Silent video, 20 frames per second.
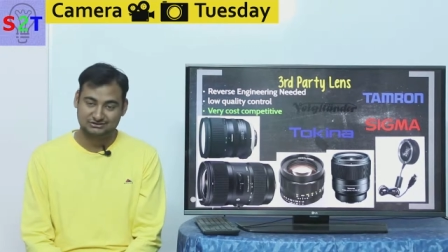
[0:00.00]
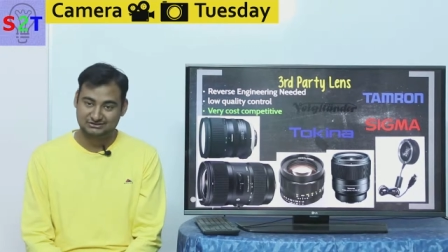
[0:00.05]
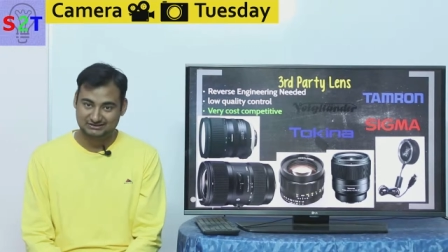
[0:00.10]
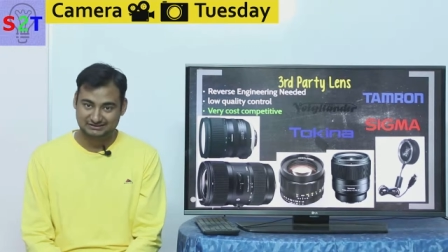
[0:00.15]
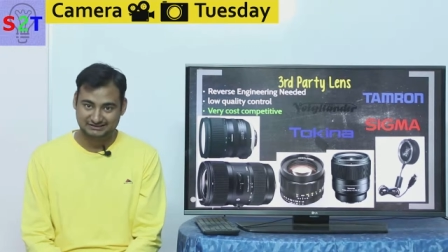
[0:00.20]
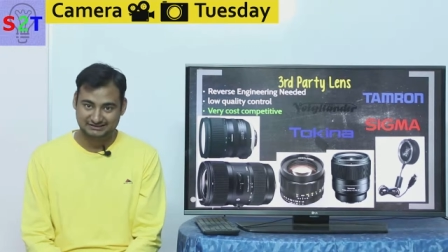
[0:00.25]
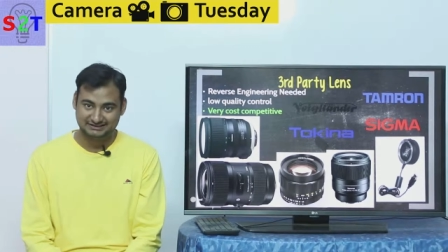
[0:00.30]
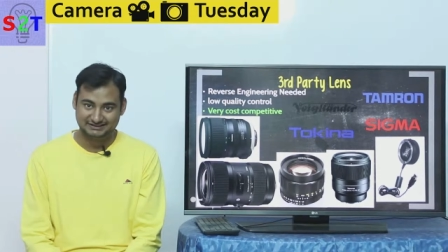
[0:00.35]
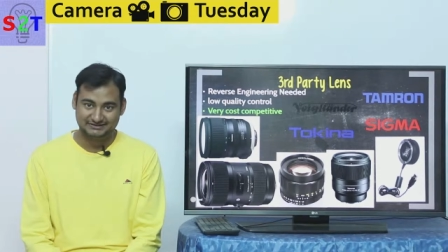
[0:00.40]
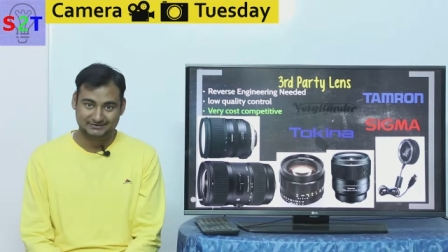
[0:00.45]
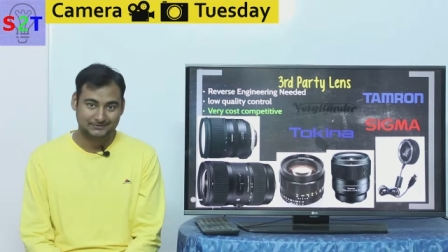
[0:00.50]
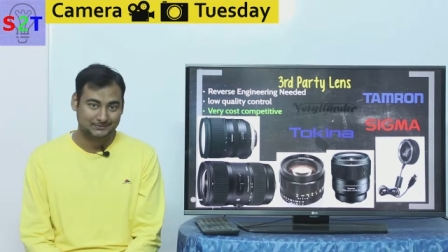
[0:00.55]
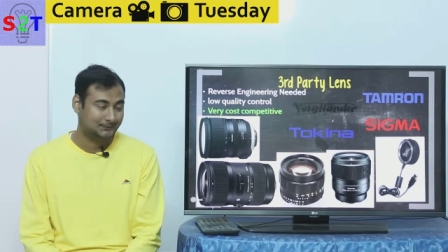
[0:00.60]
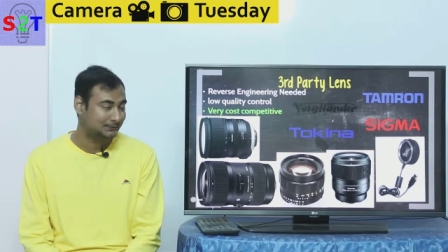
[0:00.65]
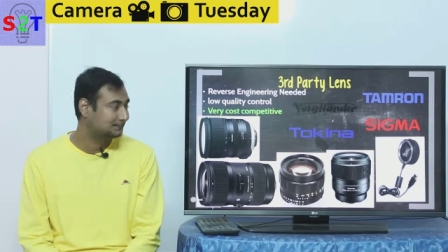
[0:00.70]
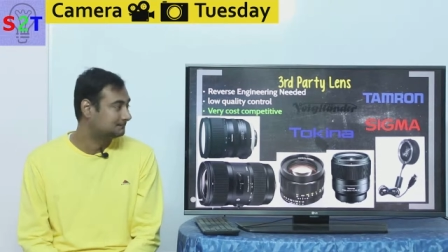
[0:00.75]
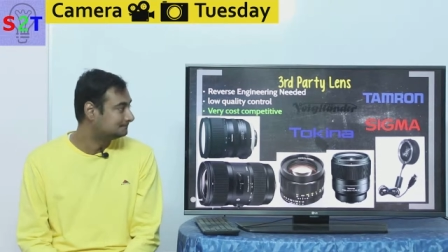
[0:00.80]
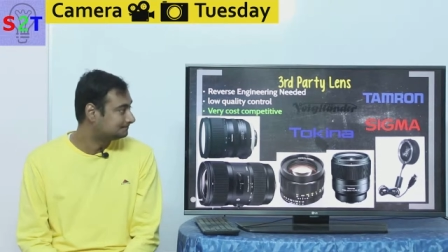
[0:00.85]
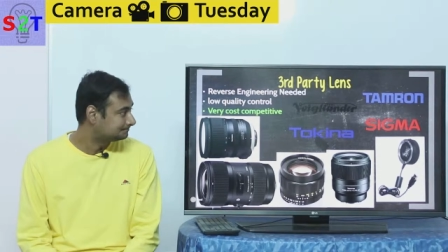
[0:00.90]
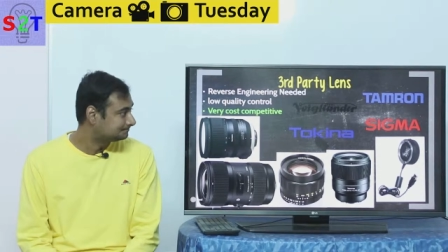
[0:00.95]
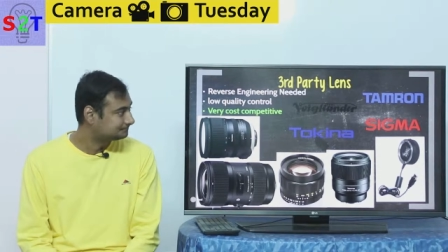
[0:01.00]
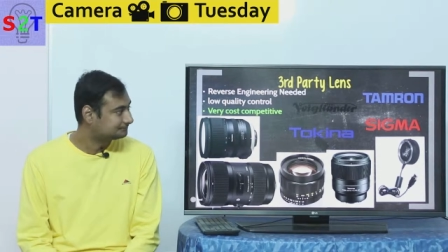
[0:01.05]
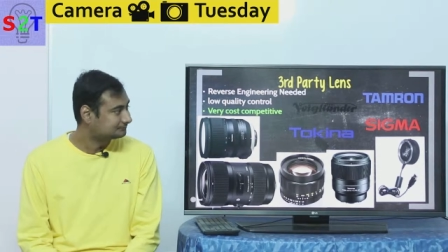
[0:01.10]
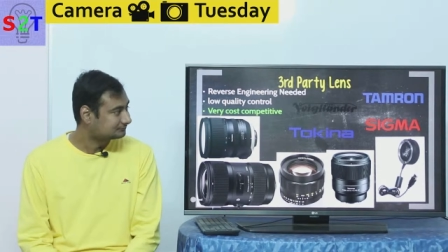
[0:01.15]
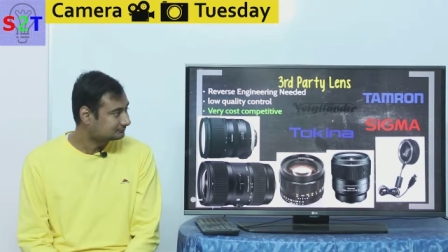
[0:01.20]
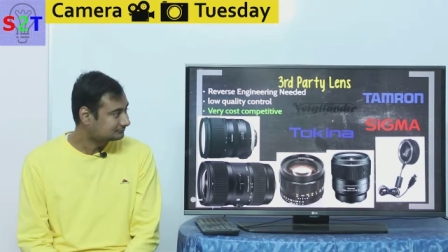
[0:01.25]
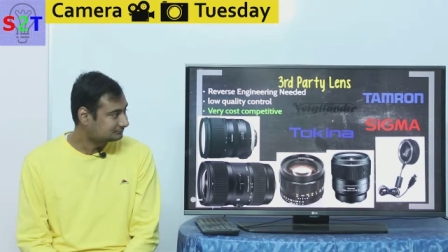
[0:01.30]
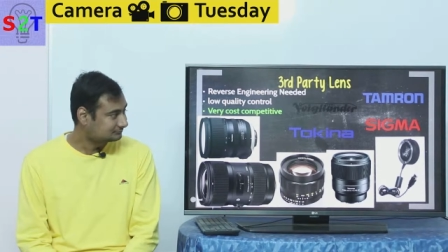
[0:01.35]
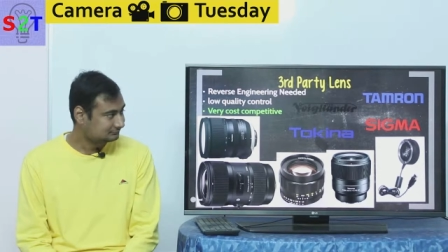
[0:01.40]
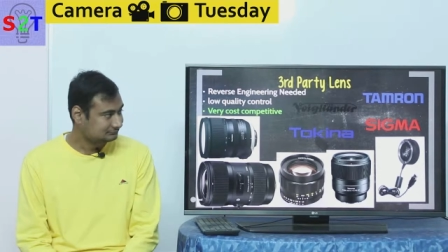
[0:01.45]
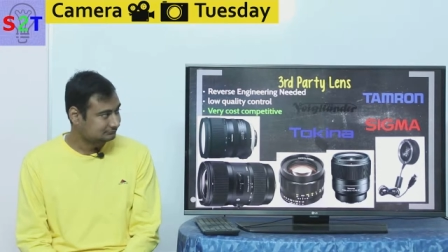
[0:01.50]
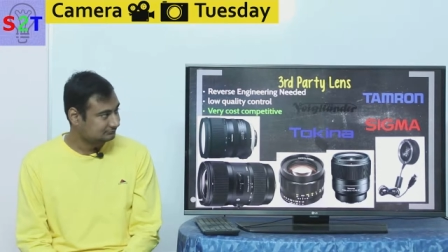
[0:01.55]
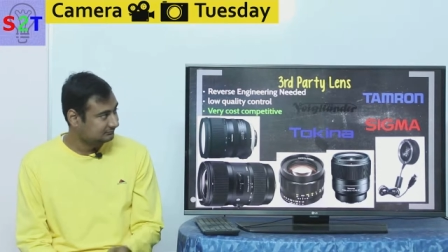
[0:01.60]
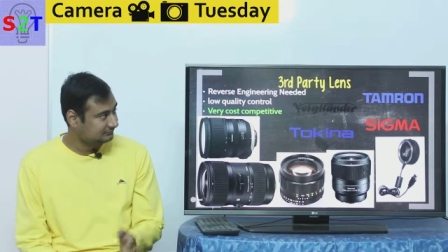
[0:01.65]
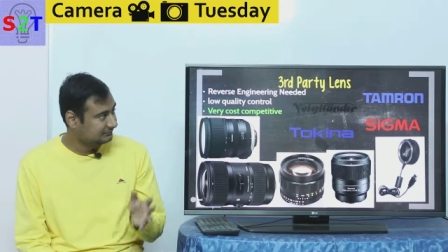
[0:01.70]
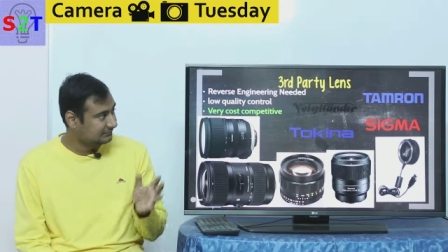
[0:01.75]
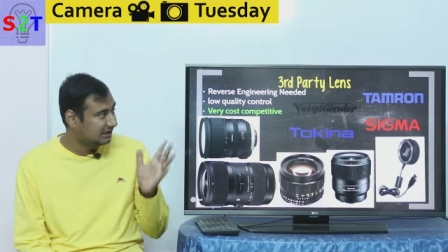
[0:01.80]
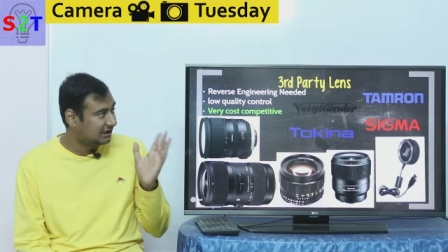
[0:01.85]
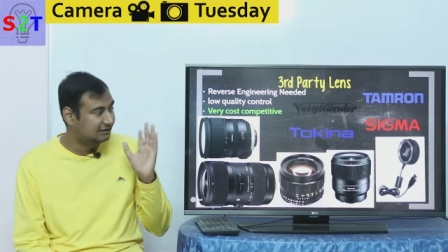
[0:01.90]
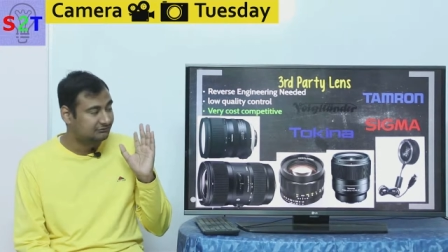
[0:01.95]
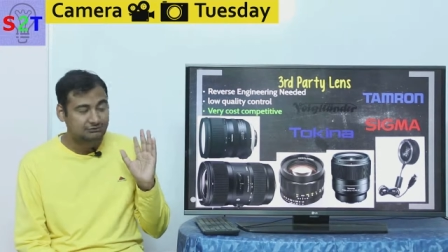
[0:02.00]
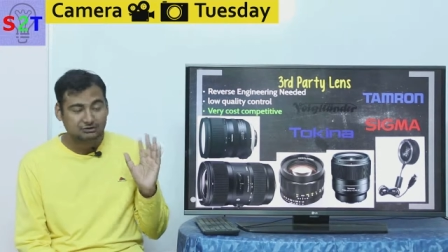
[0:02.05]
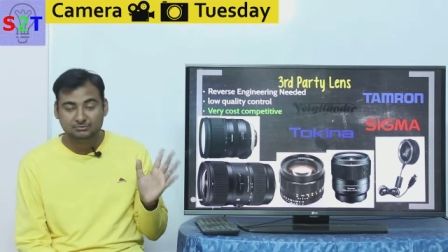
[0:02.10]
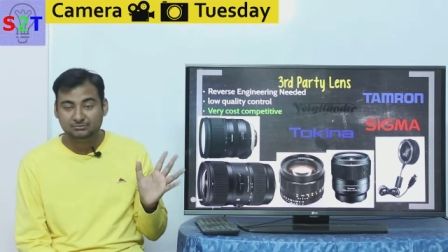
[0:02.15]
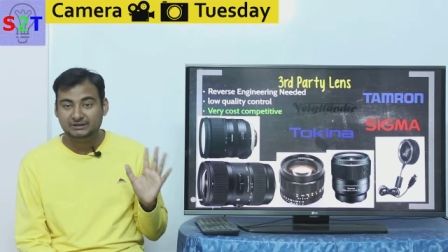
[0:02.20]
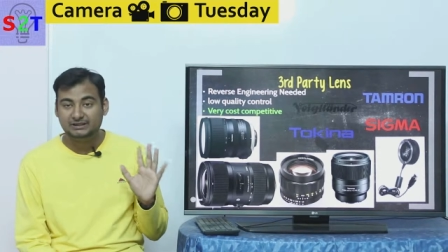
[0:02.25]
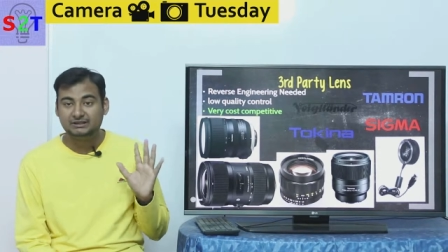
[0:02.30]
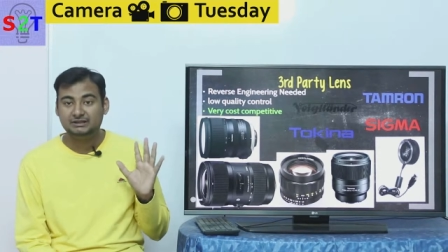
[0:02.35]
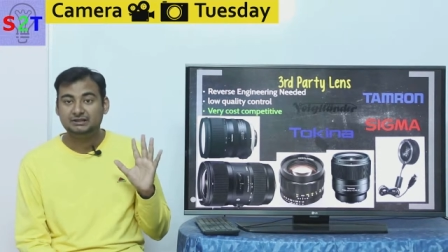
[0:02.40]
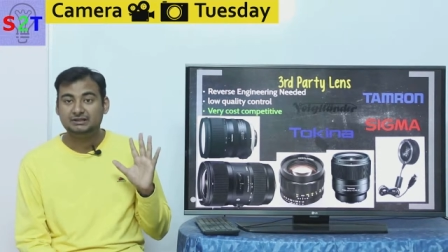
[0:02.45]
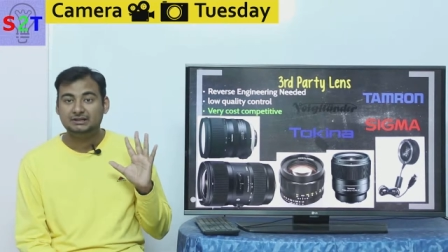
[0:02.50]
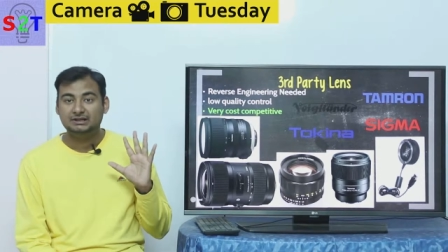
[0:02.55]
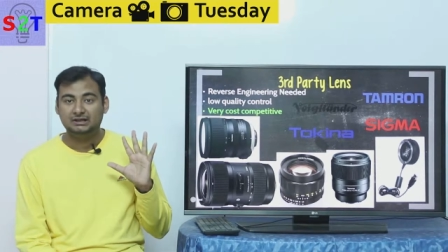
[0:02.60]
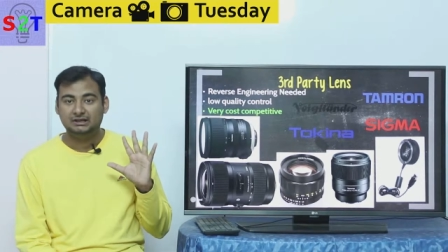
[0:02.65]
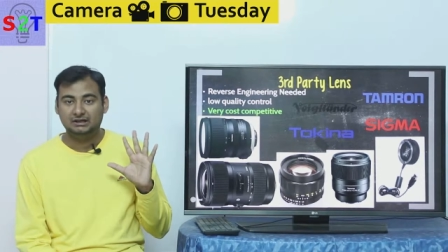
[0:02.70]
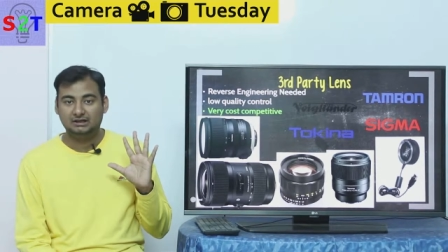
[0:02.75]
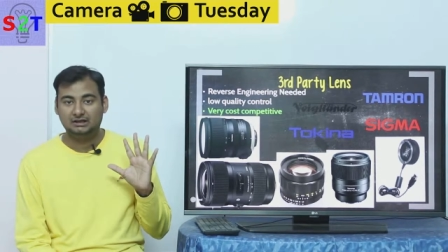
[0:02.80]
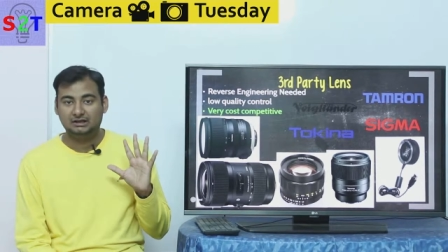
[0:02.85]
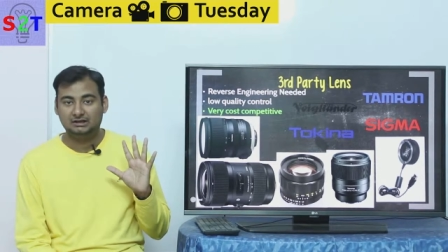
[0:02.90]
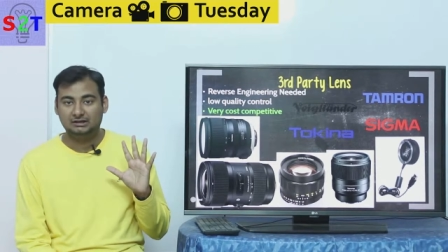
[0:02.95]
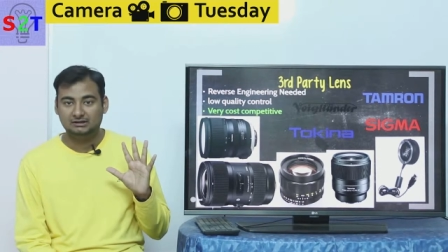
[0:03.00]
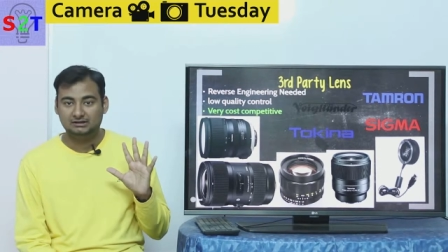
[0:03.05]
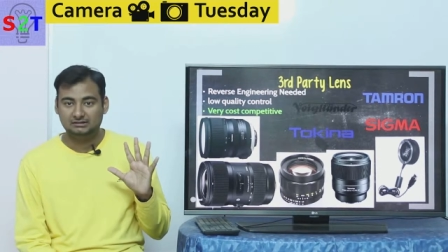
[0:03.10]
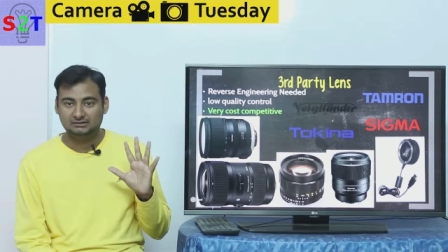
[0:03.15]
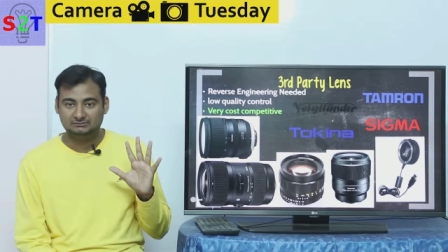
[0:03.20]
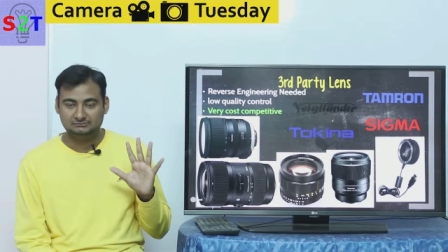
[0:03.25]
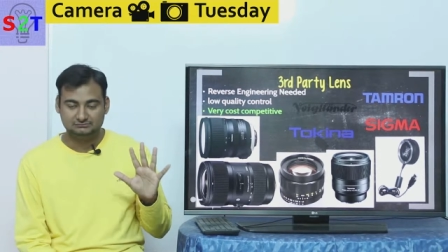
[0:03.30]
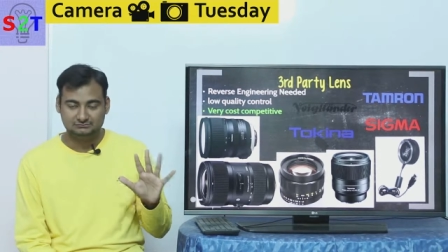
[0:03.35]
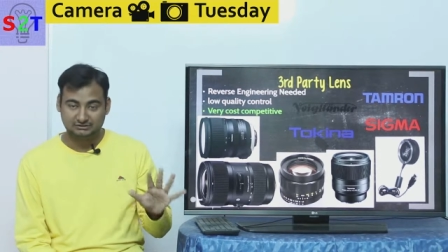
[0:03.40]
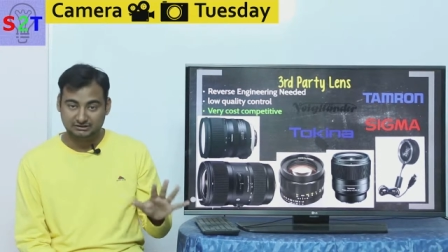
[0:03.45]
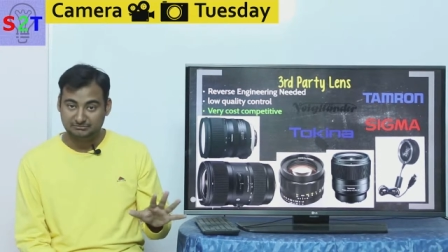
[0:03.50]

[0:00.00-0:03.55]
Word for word: cost cutting. So I would be uh,